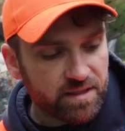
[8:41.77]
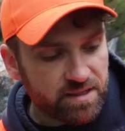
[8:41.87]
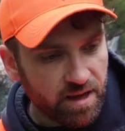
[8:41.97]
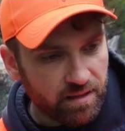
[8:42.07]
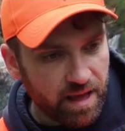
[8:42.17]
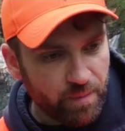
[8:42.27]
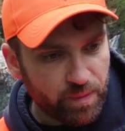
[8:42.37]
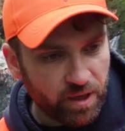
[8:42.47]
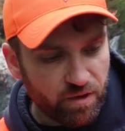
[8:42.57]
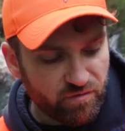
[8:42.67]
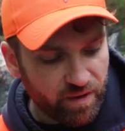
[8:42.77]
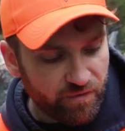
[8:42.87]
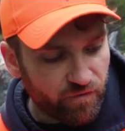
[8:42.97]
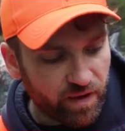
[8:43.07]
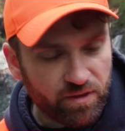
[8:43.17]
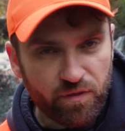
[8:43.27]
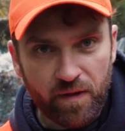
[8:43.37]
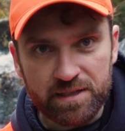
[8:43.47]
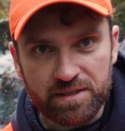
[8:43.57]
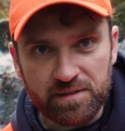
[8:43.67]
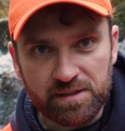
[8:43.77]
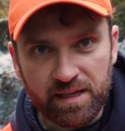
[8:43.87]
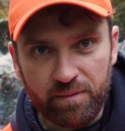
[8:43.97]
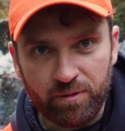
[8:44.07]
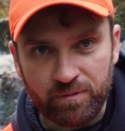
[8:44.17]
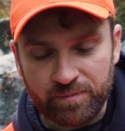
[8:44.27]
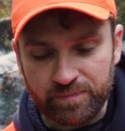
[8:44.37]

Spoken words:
this all up and I'll give you my final thoughts on the table.